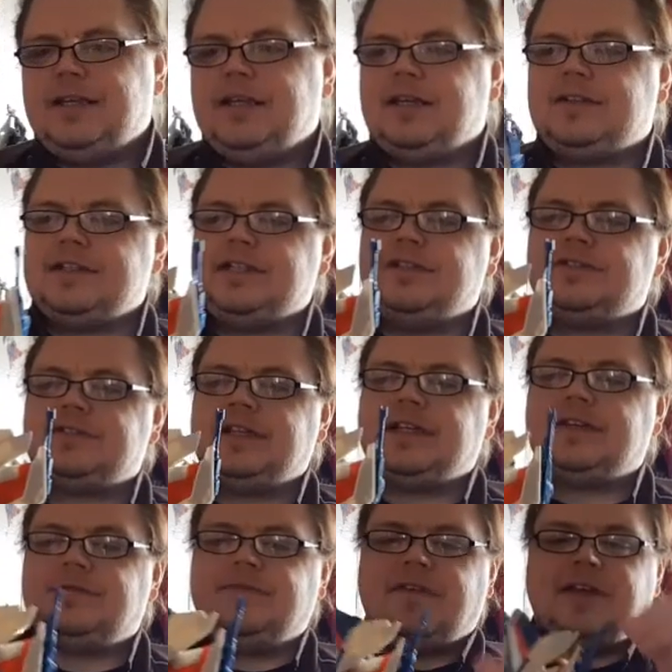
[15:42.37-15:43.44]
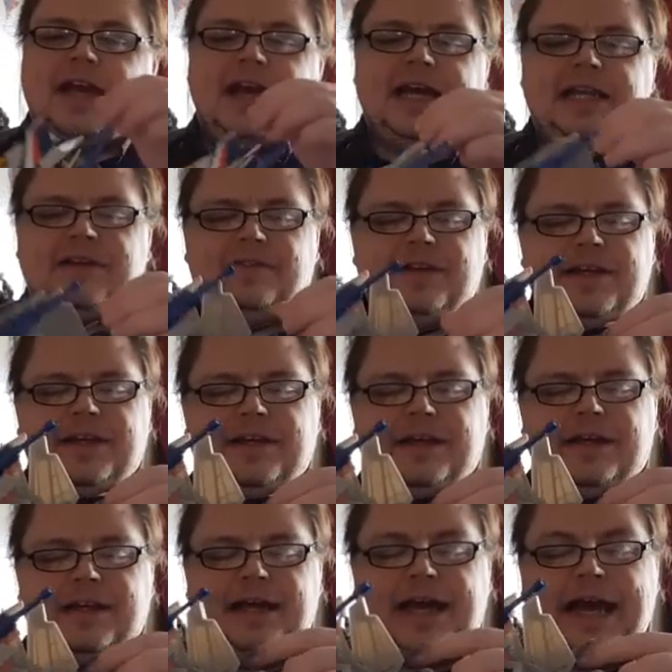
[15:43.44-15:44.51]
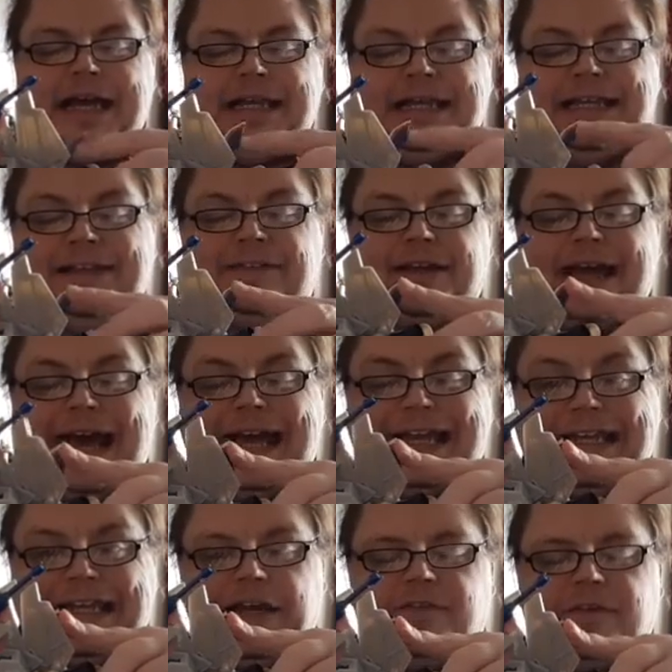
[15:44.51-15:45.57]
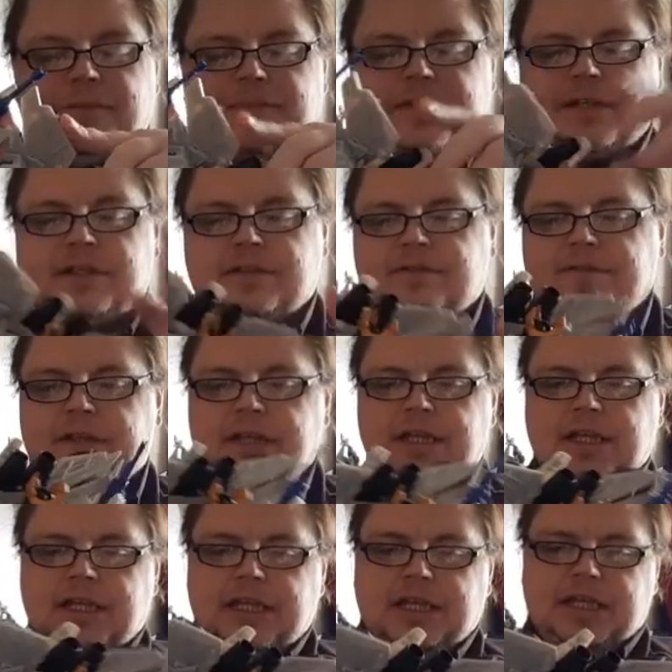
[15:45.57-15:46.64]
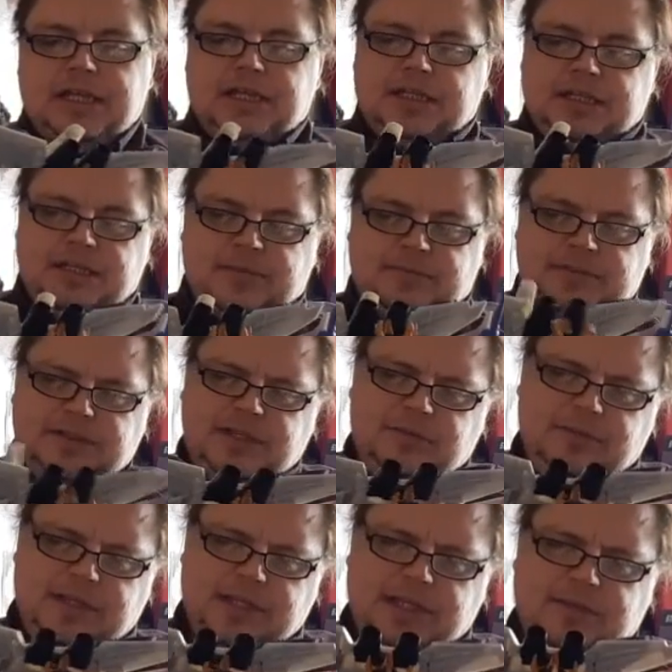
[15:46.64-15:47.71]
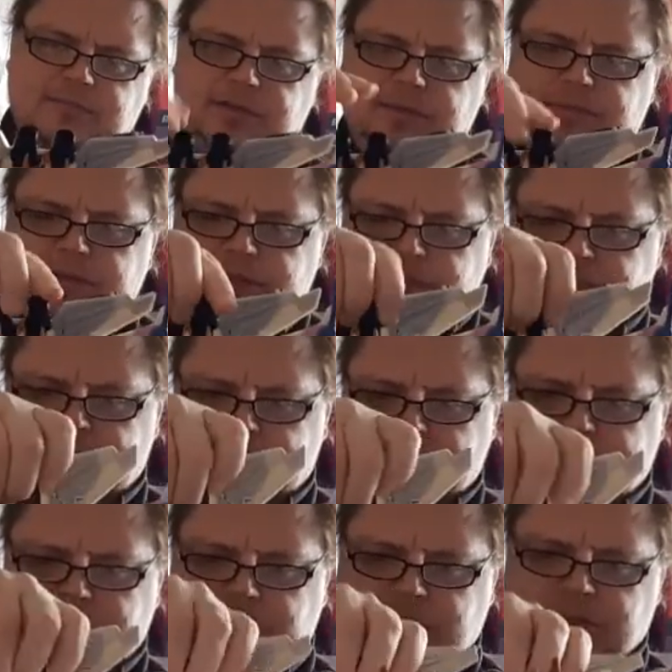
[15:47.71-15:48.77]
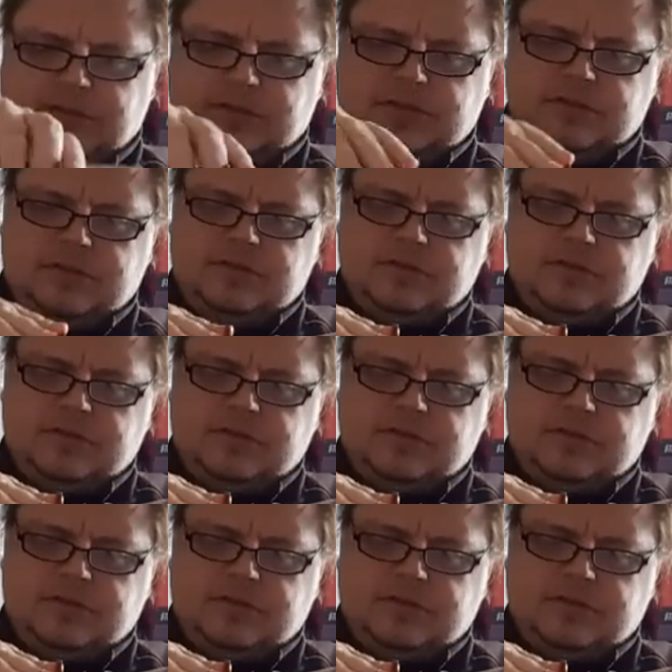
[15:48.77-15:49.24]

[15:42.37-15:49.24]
because he does think very highly of himself. Is there any way you can reposition that? Because